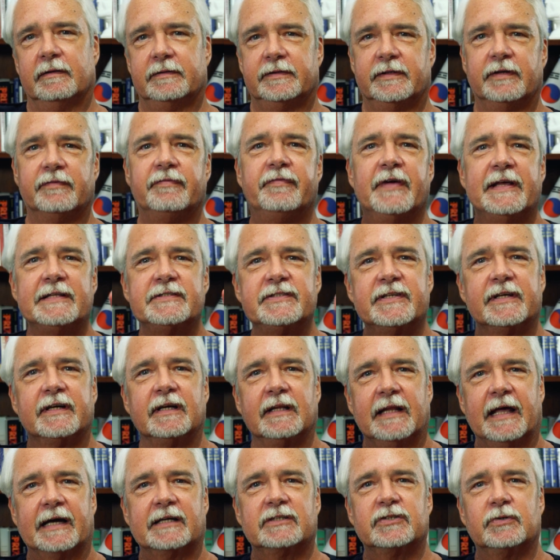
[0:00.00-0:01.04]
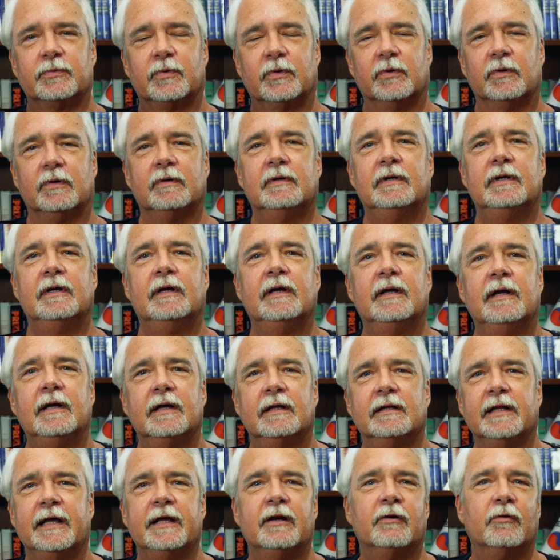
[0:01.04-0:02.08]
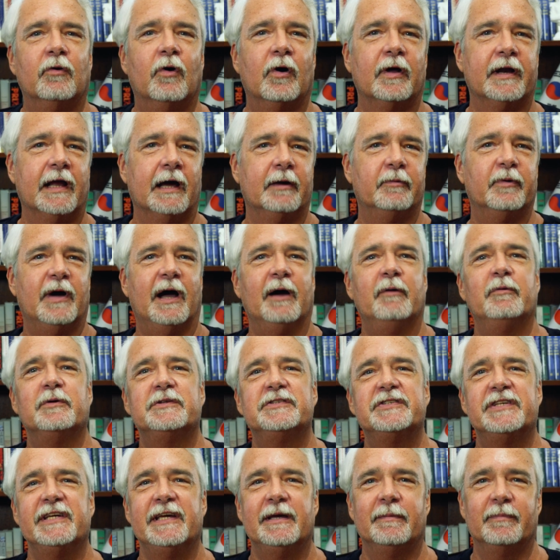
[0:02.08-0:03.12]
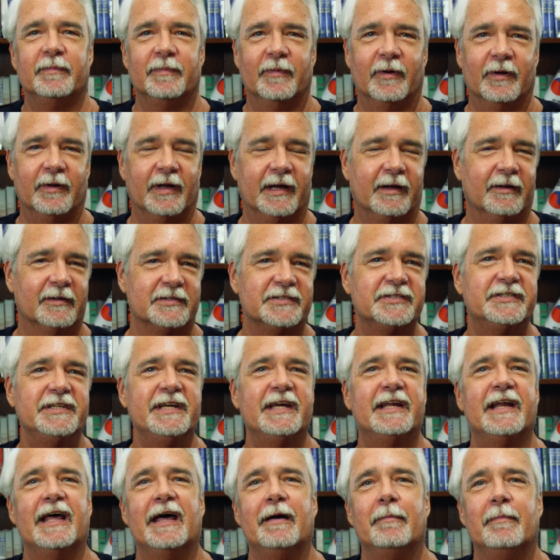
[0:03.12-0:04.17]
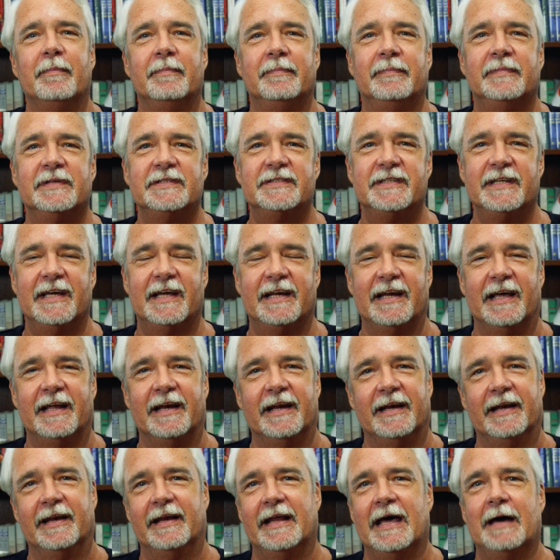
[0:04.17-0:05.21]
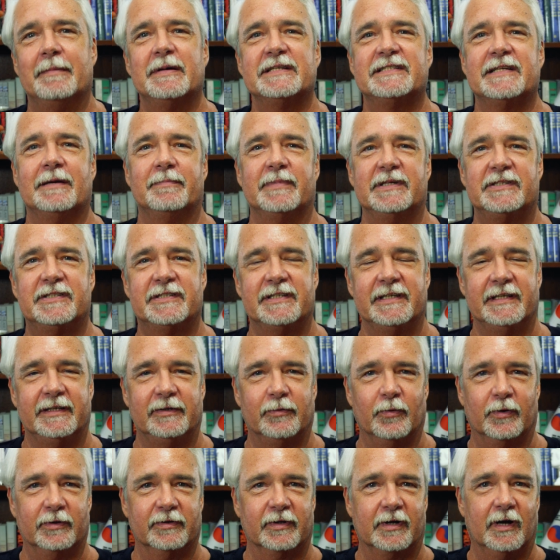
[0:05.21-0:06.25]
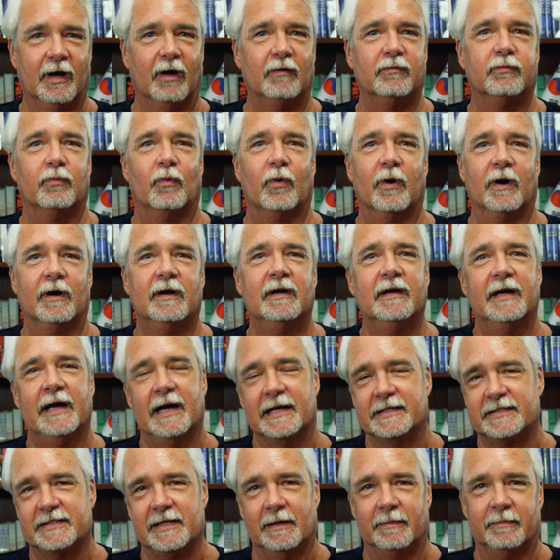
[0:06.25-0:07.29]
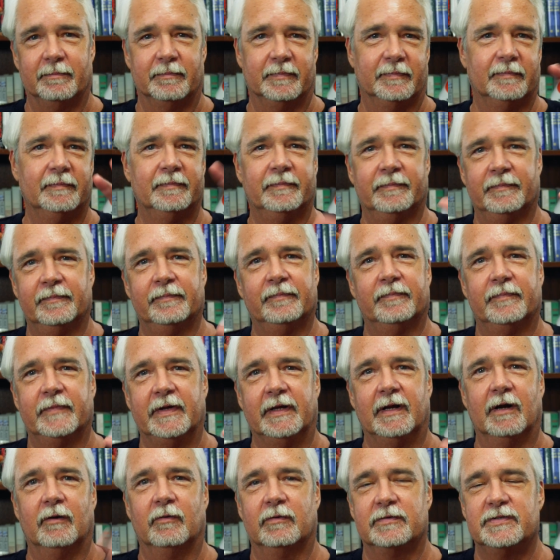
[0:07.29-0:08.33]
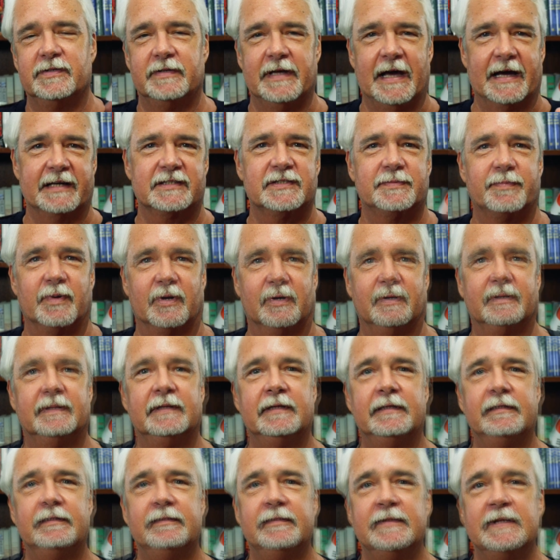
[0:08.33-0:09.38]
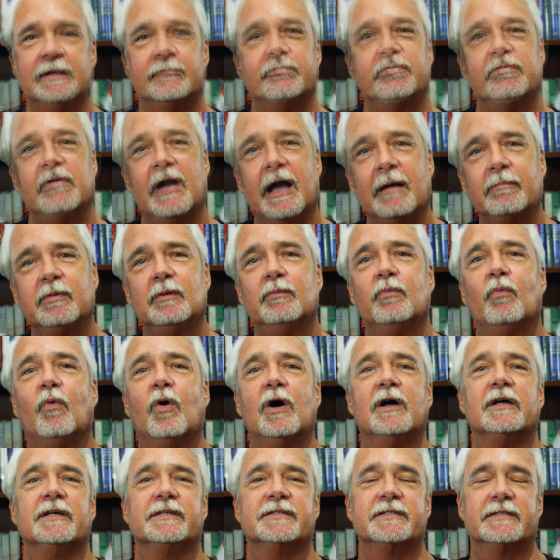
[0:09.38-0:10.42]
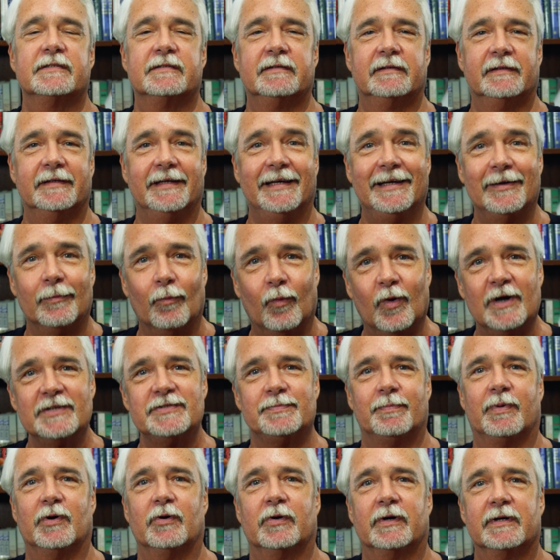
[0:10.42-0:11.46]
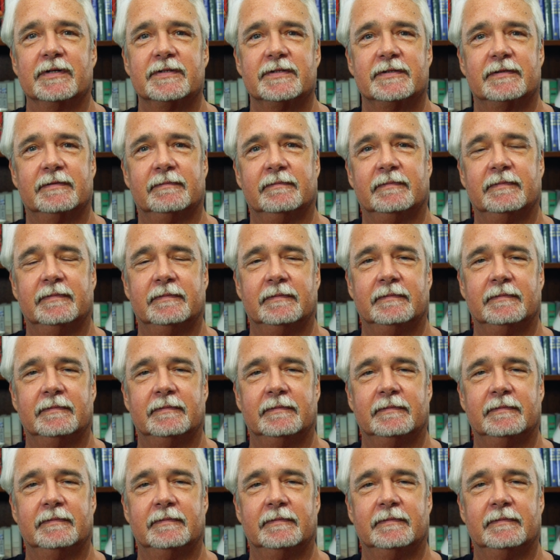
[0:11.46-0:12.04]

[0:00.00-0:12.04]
defense intellectual. Later on, I would see him like on CNN and MSNBC during the Gulf War as some, you know, expert. The problem was, it was bogus.